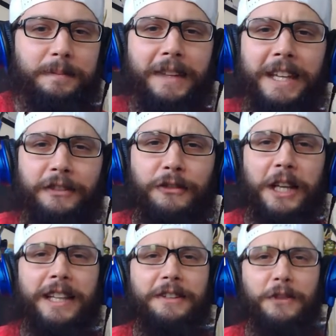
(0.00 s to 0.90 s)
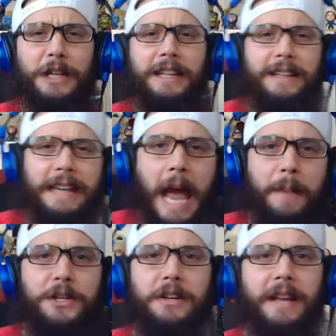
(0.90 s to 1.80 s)
He really, really
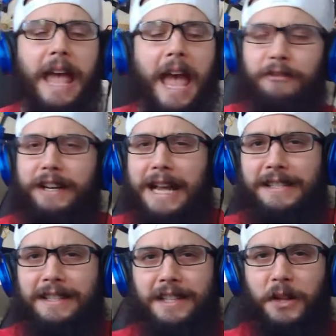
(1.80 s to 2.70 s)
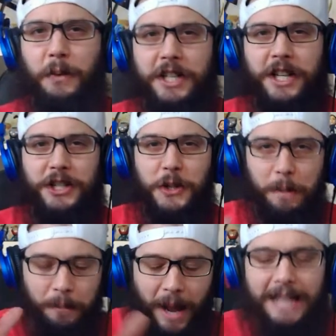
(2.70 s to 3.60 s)
captured every essence of the wishes you
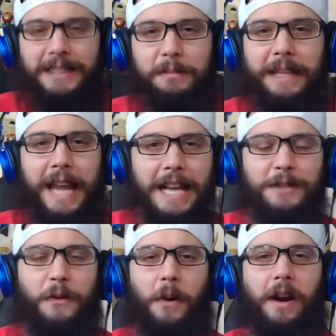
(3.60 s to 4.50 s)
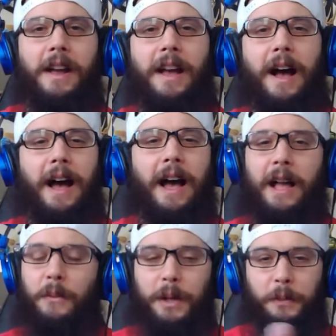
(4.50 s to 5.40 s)
could possibly ask for
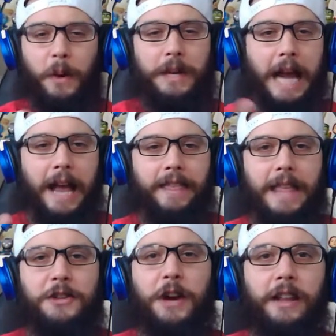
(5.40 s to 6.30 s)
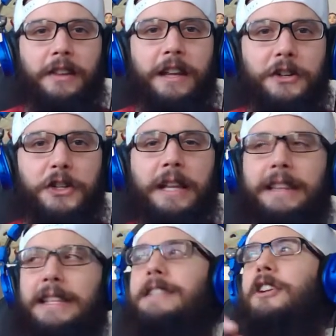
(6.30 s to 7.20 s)
with what we got in that trailer there, dude.
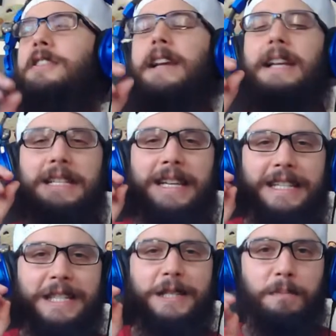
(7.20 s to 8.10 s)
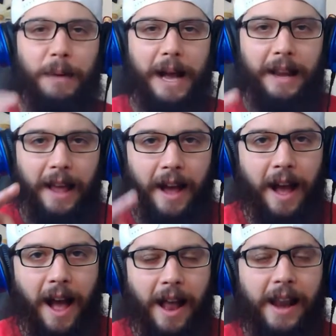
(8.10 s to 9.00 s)
Like, this looks like it is a
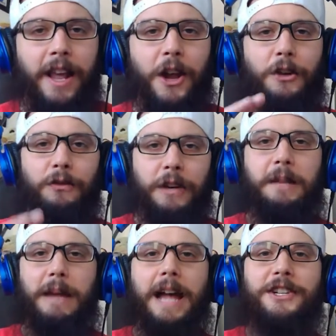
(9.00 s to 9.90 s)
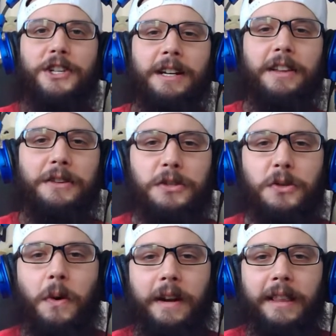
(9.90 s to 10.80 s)
spot-on reimagining of the
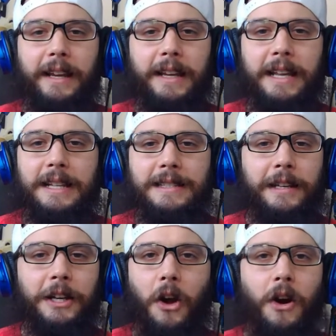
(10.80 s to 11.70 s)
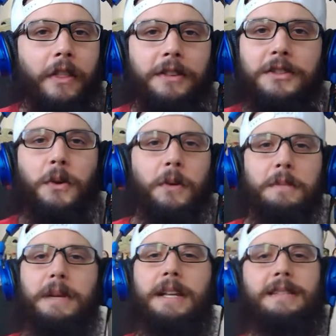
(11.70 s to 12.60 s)
story. Like, it's hitting all the
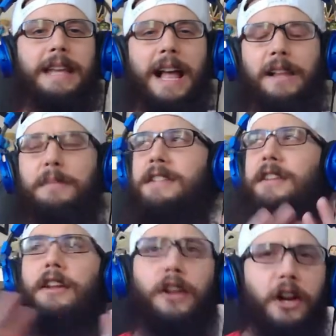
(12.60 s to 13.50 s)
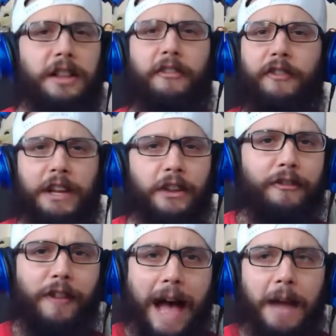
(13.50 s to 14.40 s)
story beats, the elements, the look, the feel,
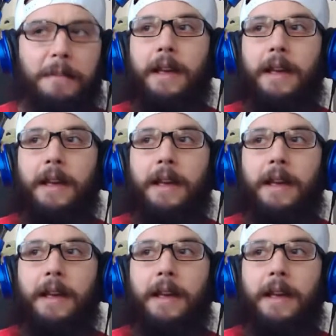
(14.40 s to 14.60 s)
the vibe.